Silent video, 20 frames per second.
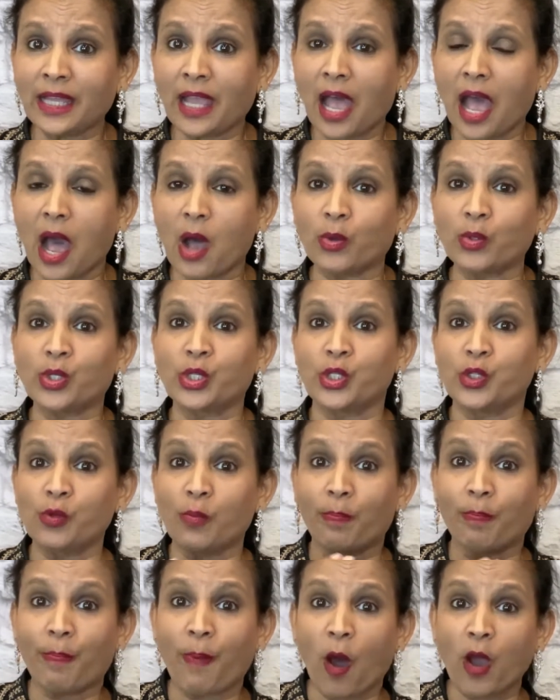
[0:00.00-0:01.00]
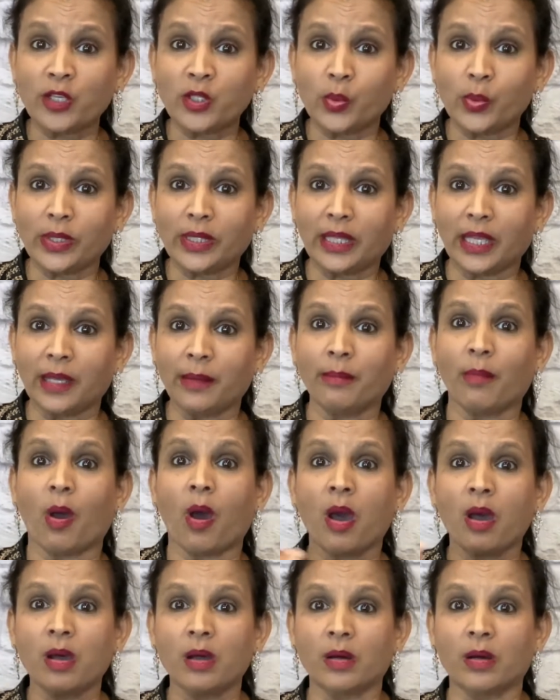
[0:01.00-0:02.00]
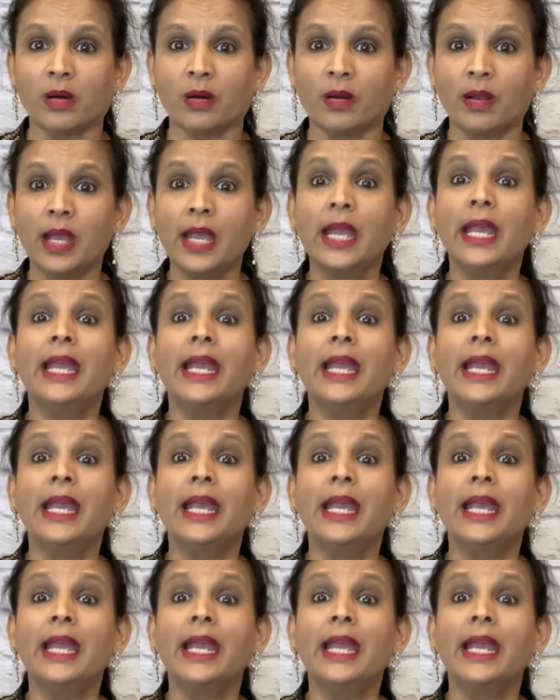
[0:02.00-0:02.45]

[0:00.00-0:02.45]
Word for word: the house you bought with him or her,